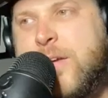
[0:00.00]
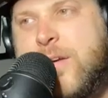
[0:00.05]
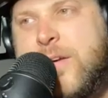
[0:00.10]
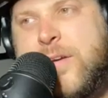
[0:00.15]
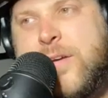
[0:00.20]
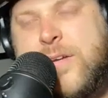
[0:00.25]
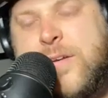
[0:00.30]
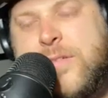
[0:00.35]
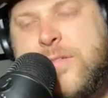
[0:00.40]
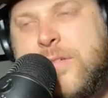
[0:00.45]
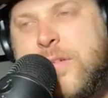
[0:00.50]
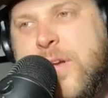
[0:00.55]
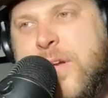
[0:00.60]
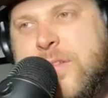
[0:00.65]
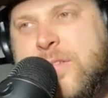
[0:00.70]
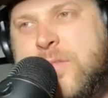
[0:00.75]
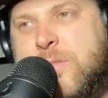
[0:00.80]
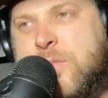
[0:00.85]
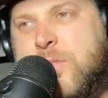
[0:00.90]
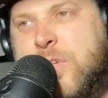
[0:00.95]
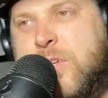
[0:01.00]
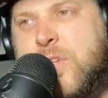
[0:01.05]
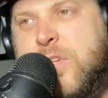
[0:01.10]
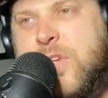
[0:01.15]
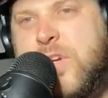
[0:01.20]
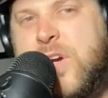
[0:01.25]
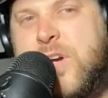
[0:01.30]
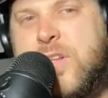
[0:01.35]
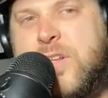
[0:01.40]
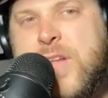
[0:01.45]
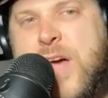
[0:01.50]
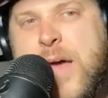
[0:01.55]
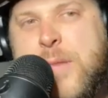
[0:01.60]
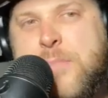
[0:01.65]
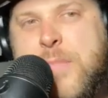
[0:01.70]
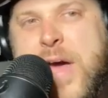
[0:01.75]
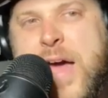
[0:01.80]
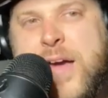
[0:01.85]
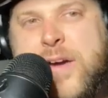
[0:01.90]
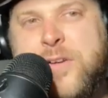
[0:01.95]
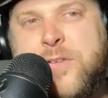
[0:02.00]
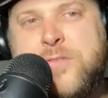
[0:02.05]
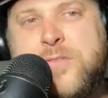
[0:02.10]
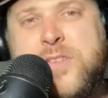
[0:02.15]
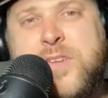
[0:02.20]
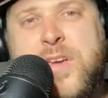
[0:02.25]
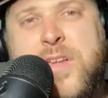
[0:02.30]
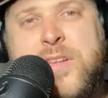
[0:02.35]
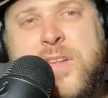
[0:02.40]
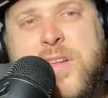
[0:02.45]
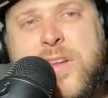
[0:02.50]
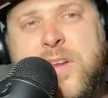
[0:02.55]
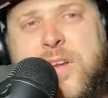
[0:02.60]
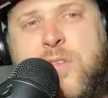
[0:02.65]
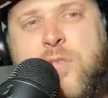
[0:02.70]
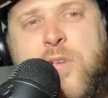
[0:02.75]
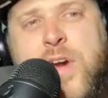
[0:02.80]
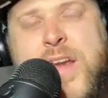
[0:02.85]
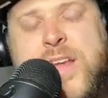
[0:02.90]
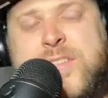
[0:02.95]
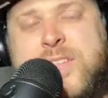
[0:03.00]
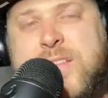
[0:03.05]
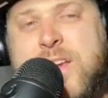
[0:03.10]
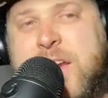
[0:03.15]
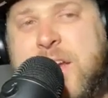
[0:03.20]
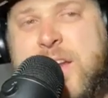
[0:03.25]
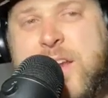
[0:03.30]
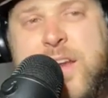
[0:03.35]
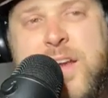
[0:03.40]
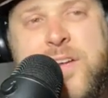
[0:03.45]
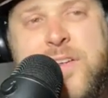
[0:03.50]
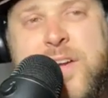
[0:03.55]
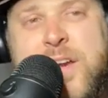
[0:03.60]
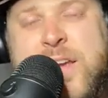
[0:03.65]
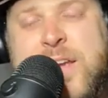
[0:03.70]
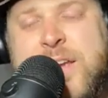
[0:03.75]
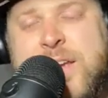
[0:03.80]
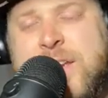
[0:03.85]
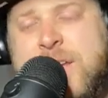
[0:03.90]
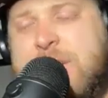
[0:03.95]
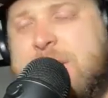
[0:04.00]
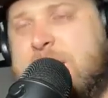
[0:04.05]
Got some good young linebackers, and then a great secondary